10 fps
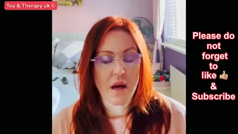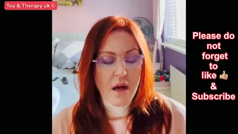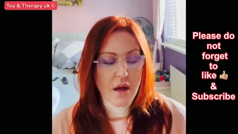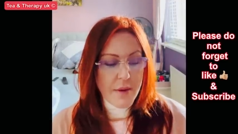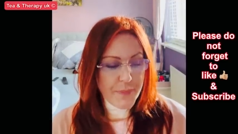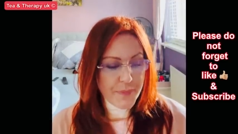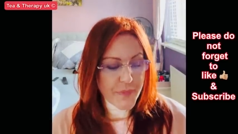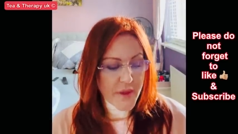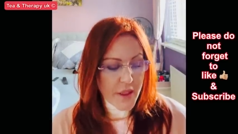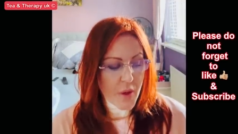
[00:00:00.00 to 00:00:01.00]
Um,
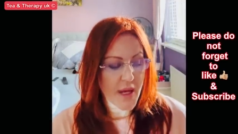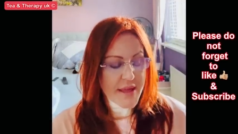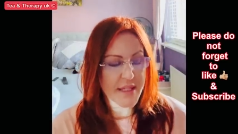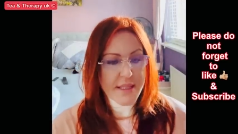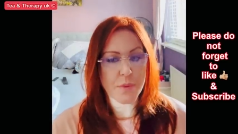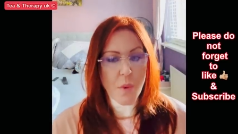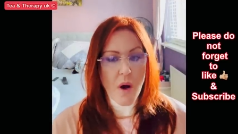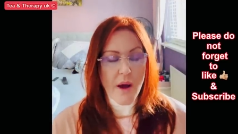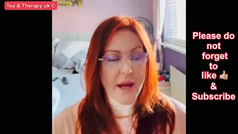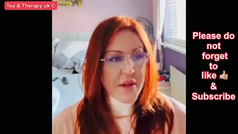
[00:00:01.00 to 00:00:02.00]
you know, and this is
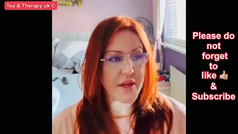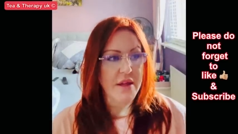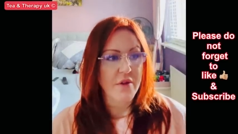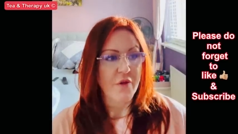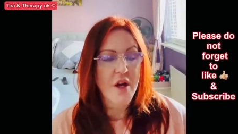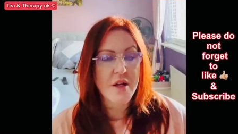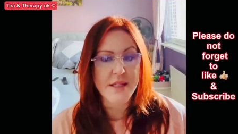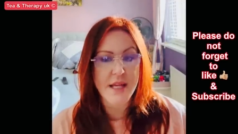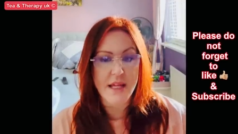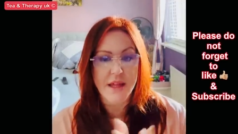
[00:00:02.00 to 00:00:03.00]
why I think the
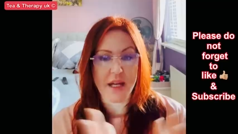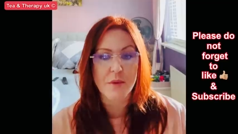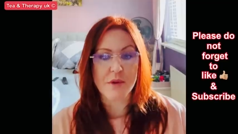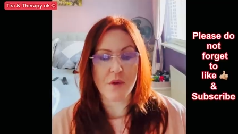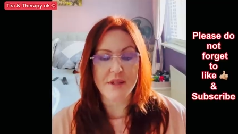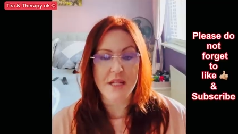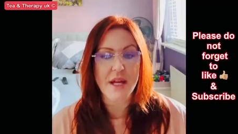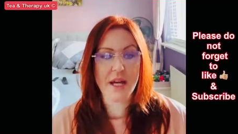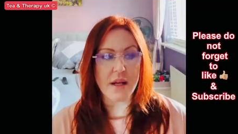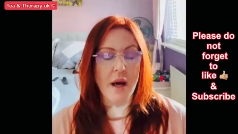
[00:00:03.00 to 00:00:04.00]
first then thing was obviously
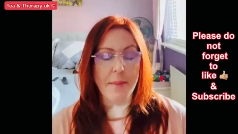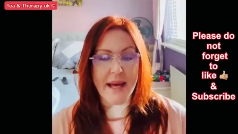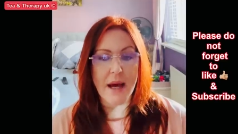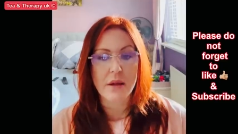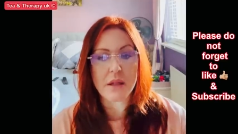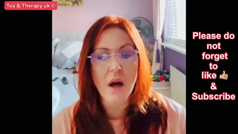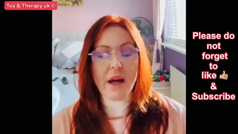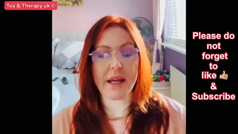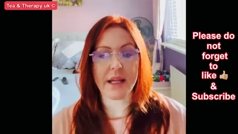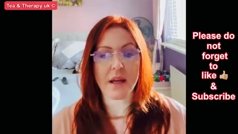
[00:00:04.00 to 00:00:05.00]
then coming out and
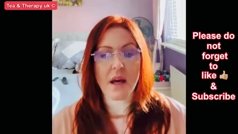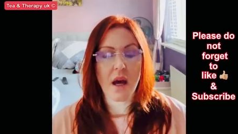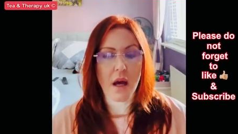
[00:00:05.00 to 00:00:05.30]
lying